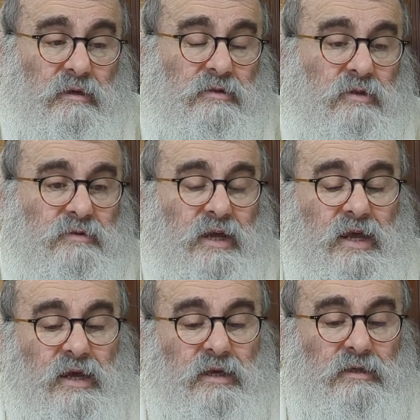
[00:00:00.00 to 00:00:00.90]
So
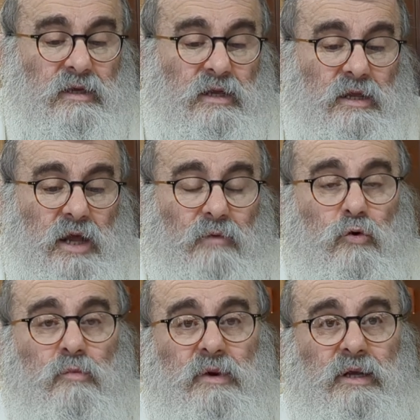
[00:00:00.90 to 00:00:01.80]
then a
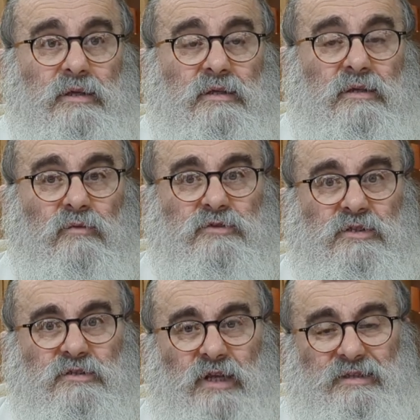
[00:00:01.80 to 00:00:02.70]
woman, which
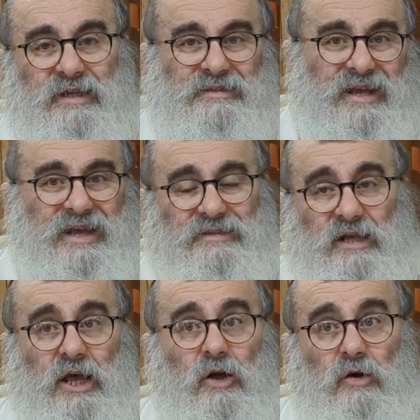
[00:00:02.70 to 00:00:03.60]
is that ed
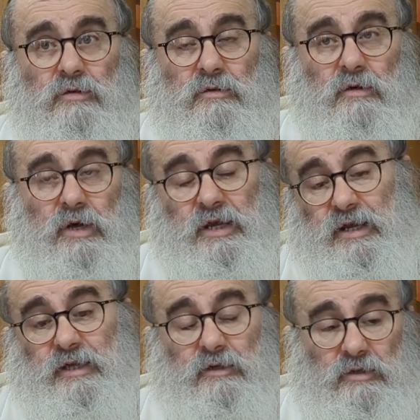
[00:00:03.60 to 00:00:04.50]
echod, or any
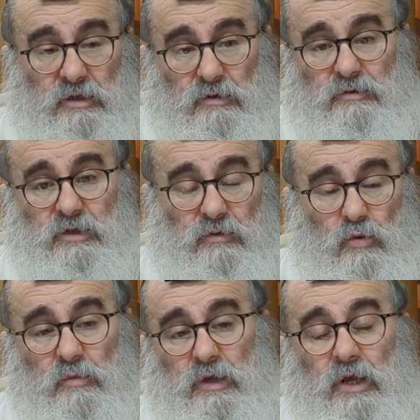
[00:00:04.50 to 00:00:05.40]
ed echod, including a
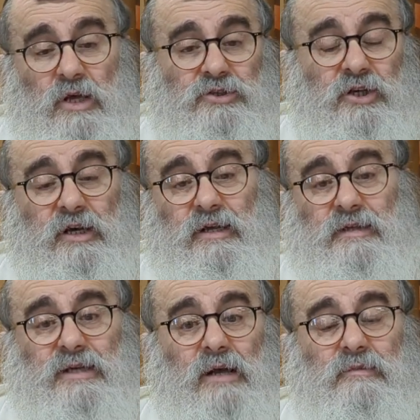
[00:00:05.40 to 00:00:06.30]
woman, she
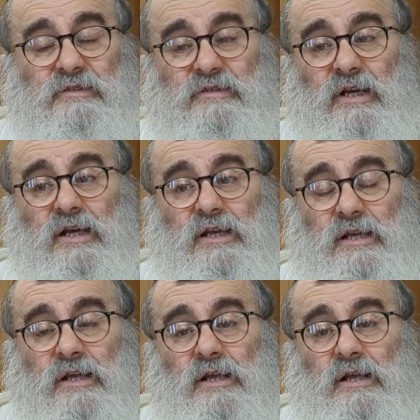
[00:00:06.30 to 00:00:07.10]
cannot come and say,